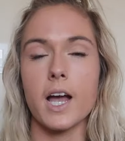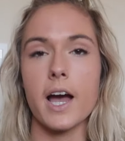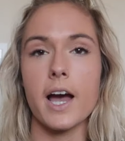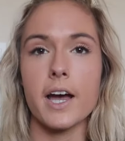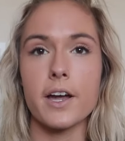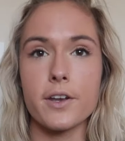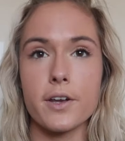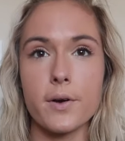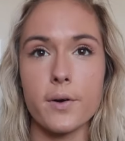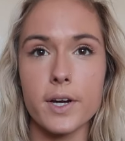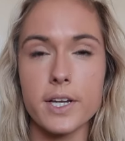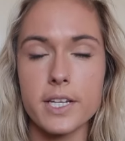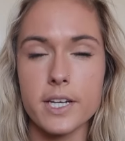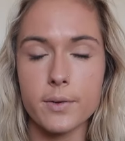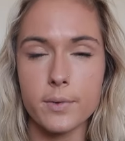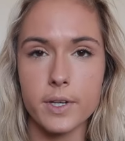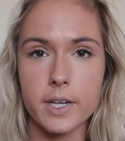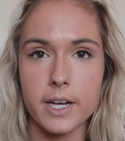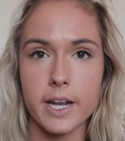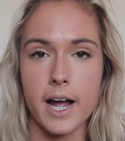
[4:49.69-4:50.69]
I had no
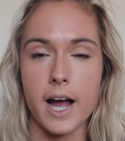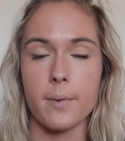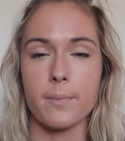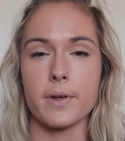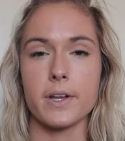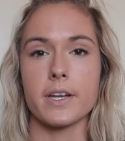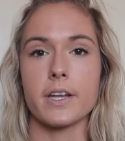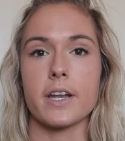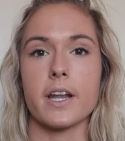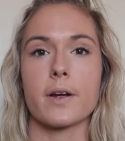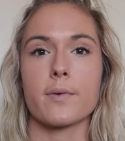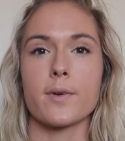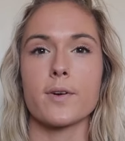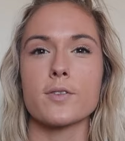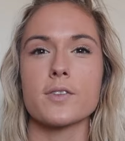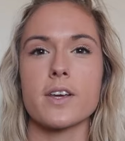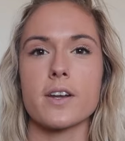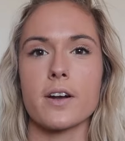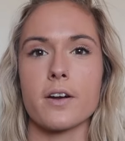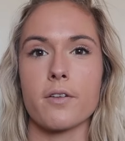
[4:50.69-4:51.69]
idea what had happened, and I
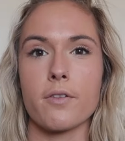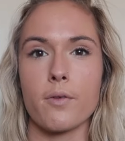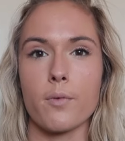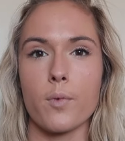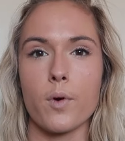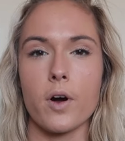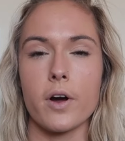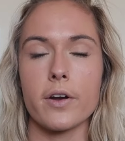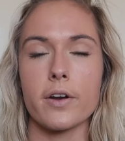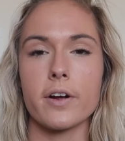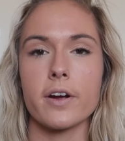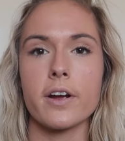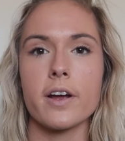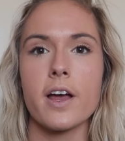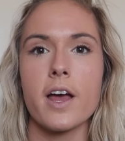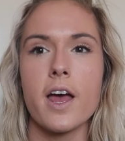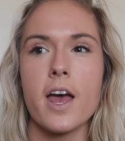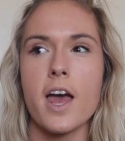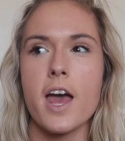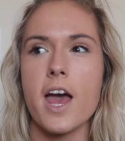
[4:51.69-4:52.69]
rose up out of the
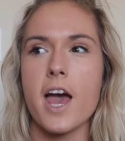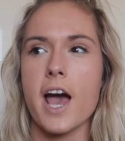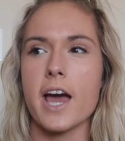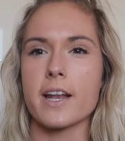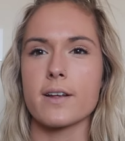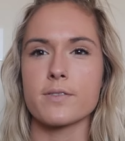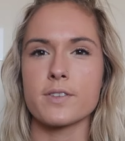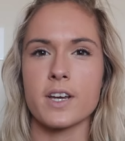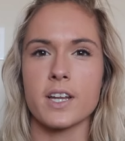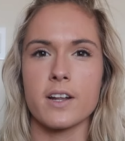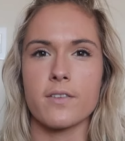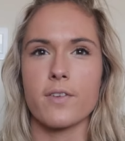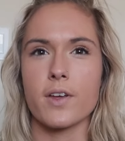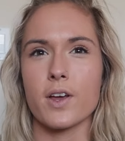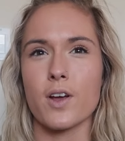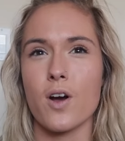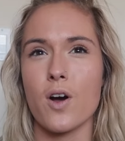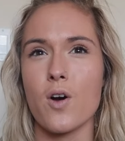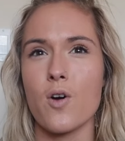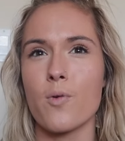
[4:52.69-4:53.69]
water, and I was kind of
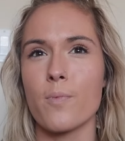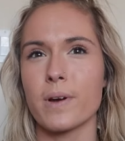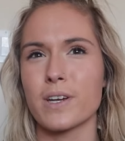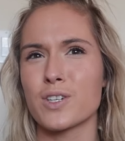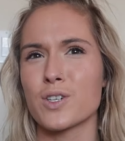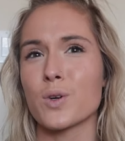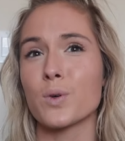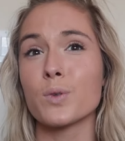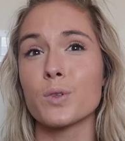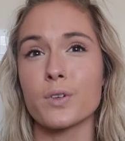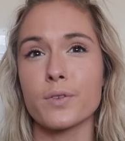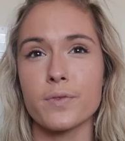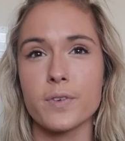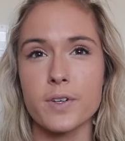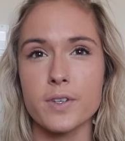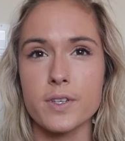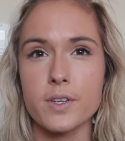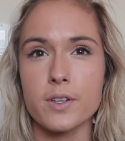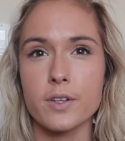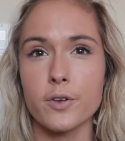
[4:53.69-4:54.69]
like, oh, my shoulder
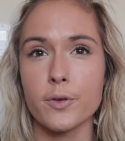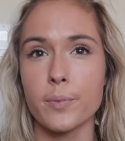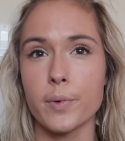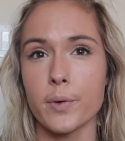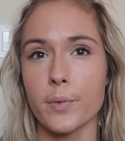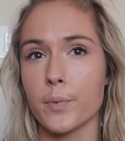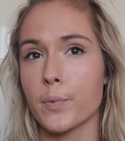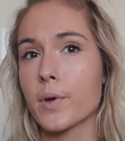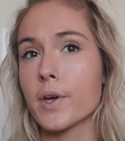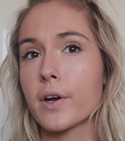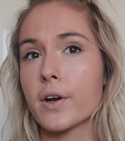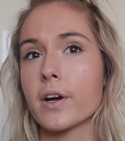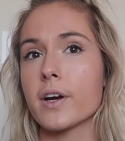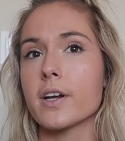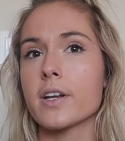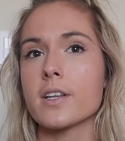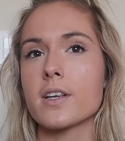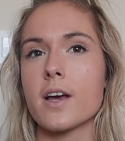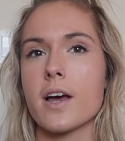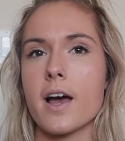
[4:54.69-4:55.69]
feels a little bit
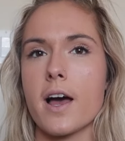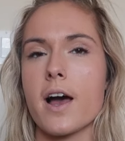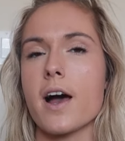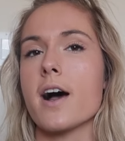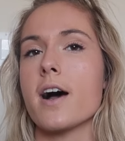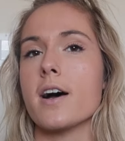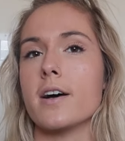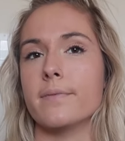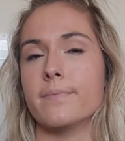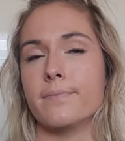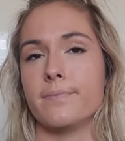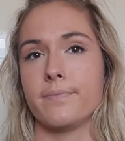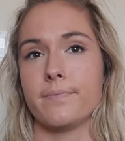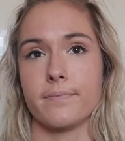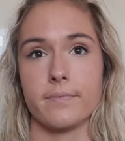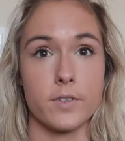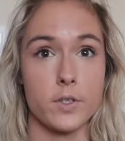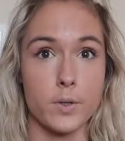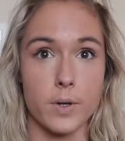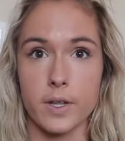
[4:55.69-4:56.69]
weird. Um,
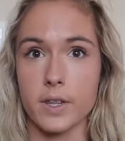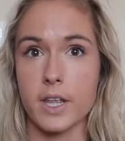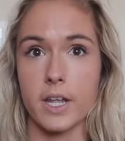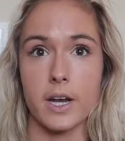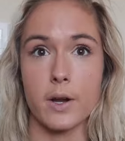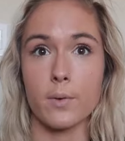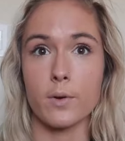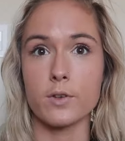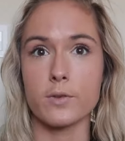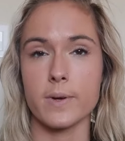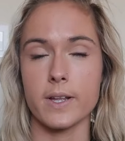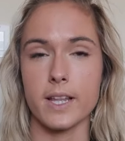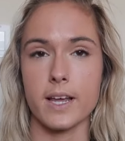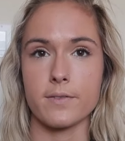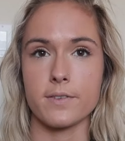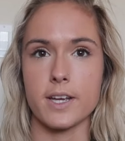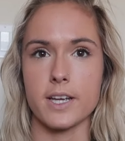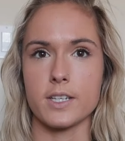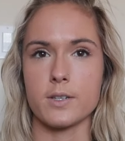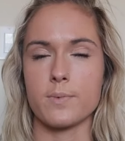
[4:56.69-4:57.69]
so then I rose my
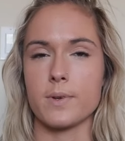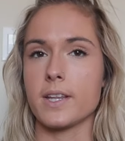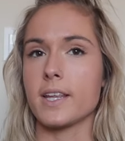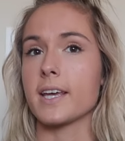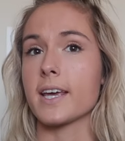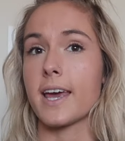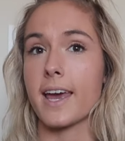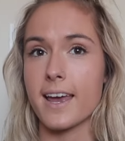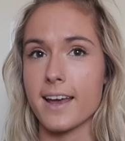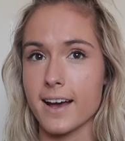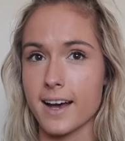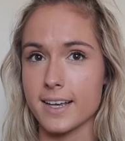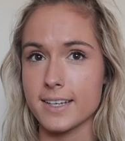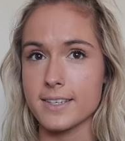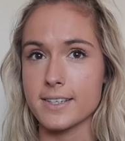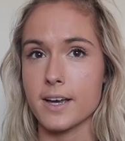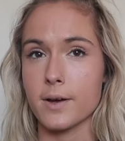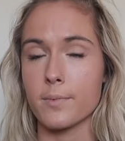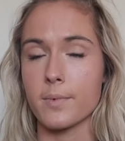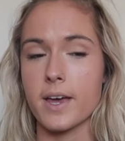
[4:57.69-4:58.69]
left hand to be like, hey
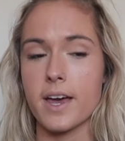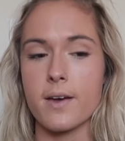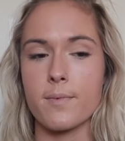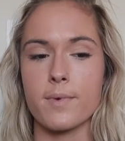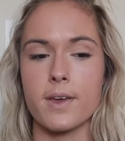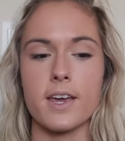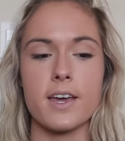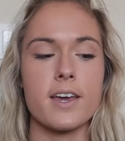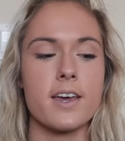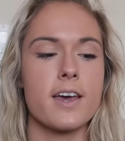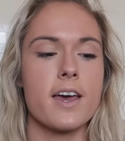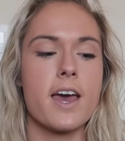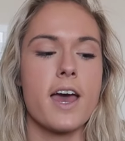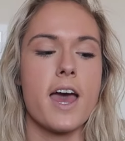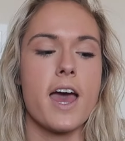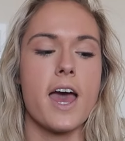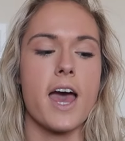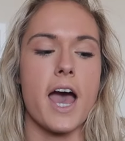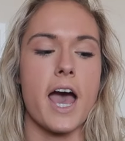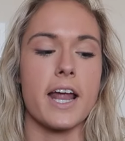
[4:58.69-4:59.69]
guys, come get me.
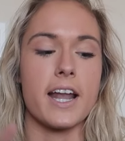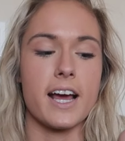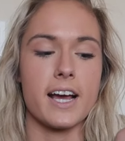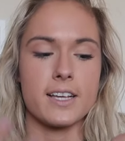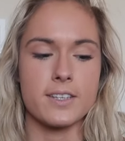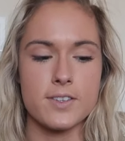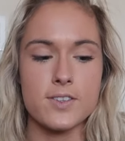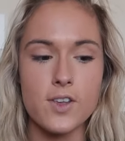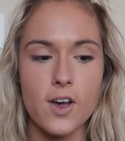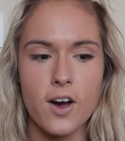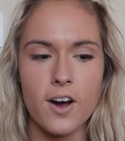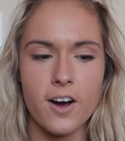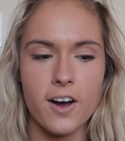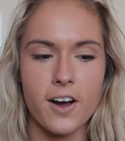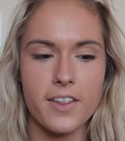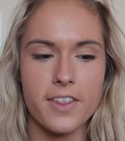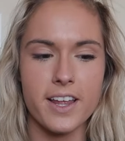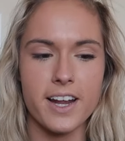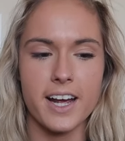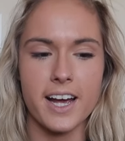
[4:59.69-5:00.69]
and I
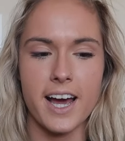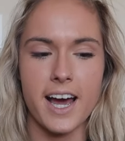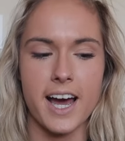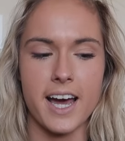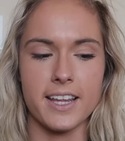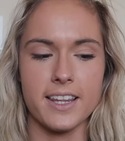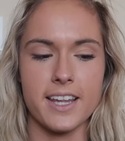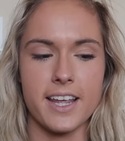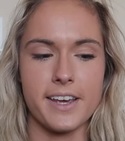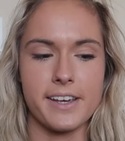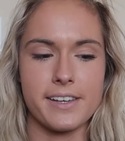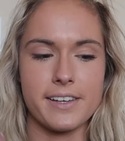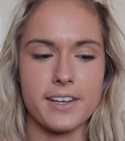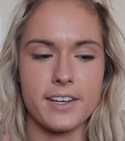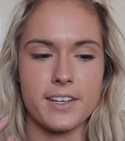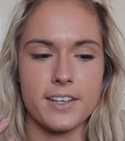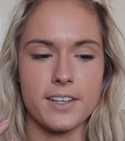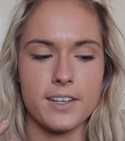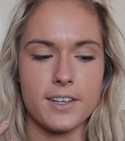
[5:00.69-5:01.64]
saw that I had like